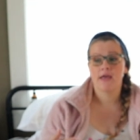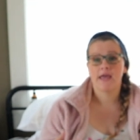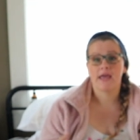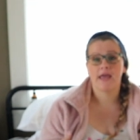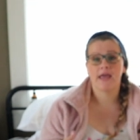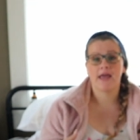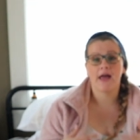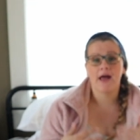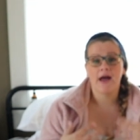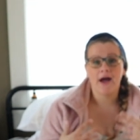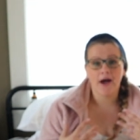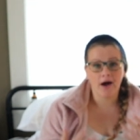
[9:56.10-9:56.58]

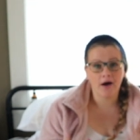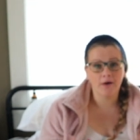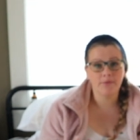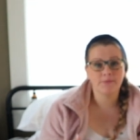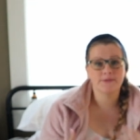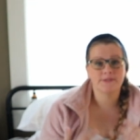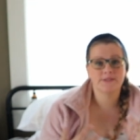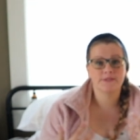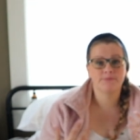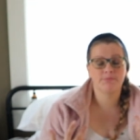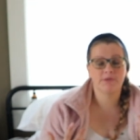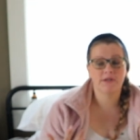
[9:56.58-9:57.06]
it
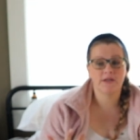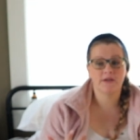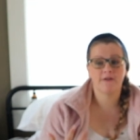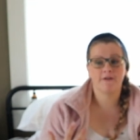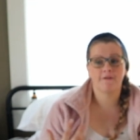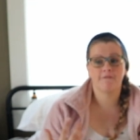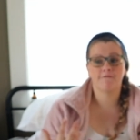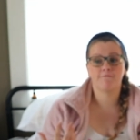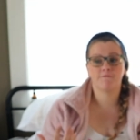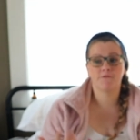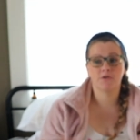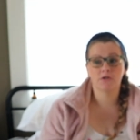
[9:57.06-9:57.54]
helps
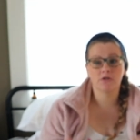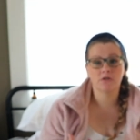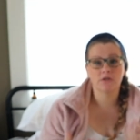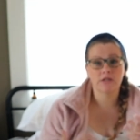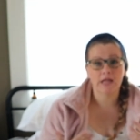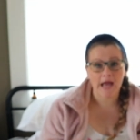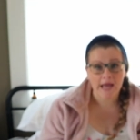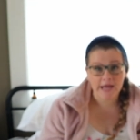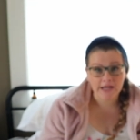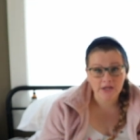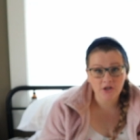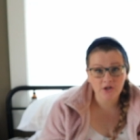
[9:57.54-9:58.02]
me feel
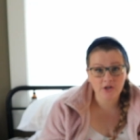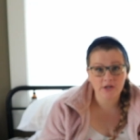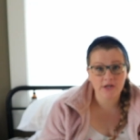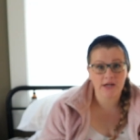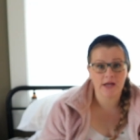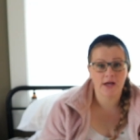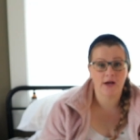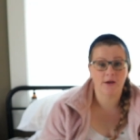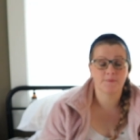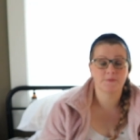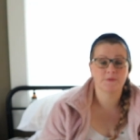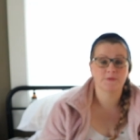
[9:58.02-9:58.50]
lighter, it
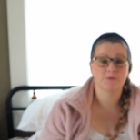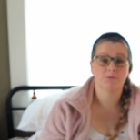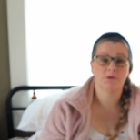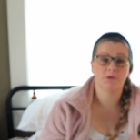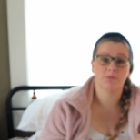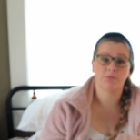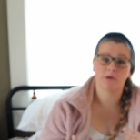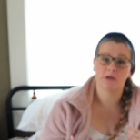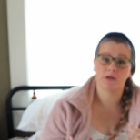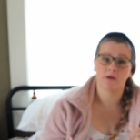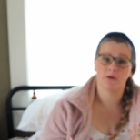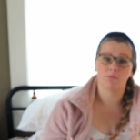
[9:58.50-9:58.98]
helps
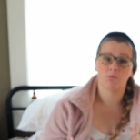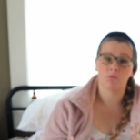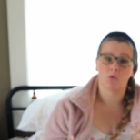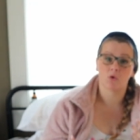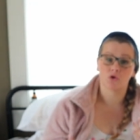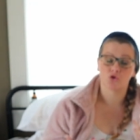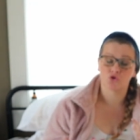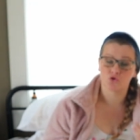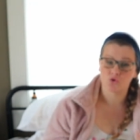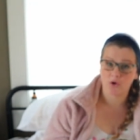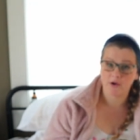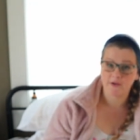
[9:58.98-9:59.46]
me be
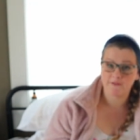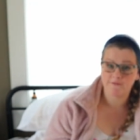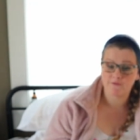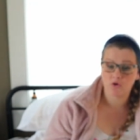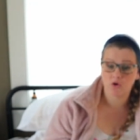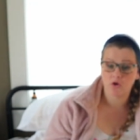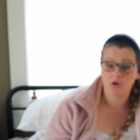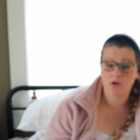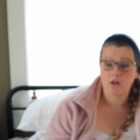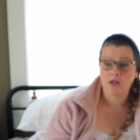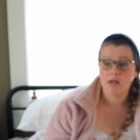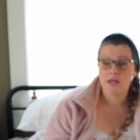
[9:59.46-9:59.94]
more
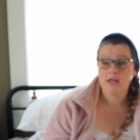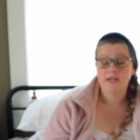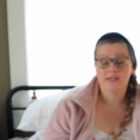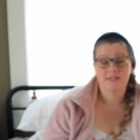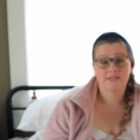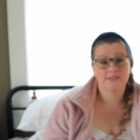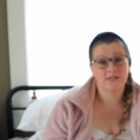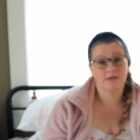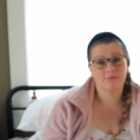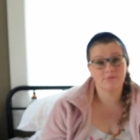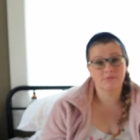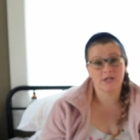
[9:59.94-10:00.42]
joyful.
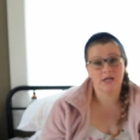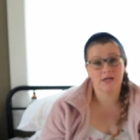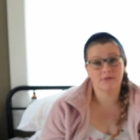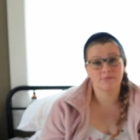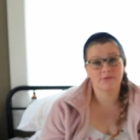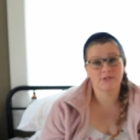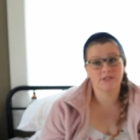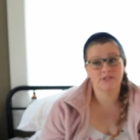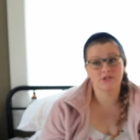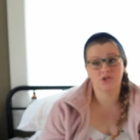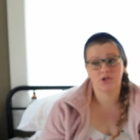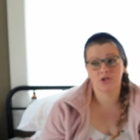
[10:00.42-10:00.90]

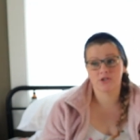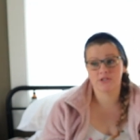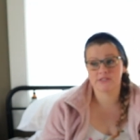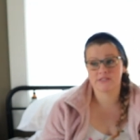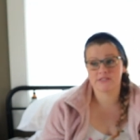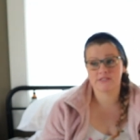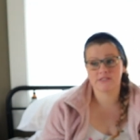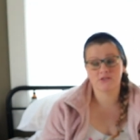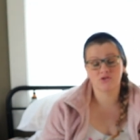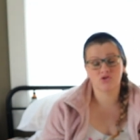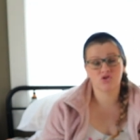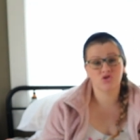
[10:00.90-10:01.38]
Sometimes it
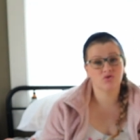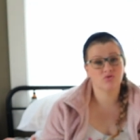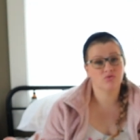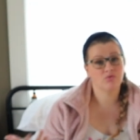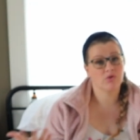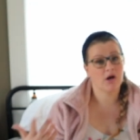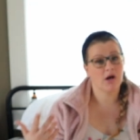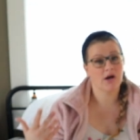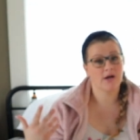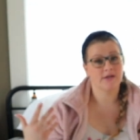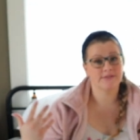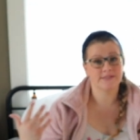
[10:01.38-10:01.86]
turns
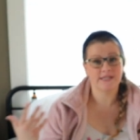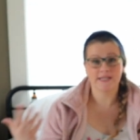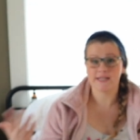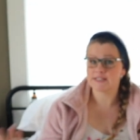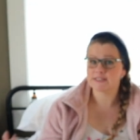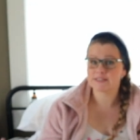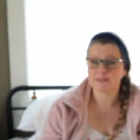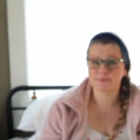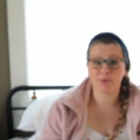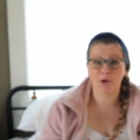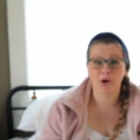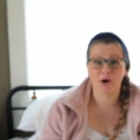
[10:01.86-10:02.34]
into a
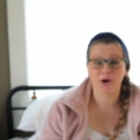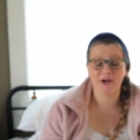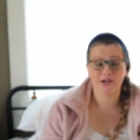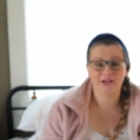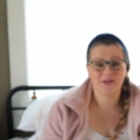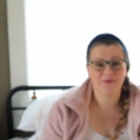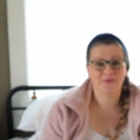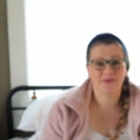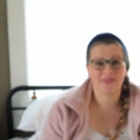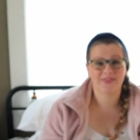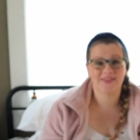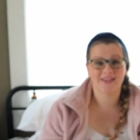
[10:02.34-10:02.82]
dance
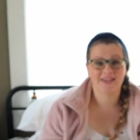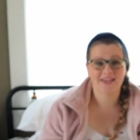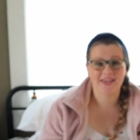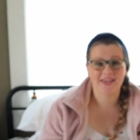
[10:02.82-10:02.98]
party with the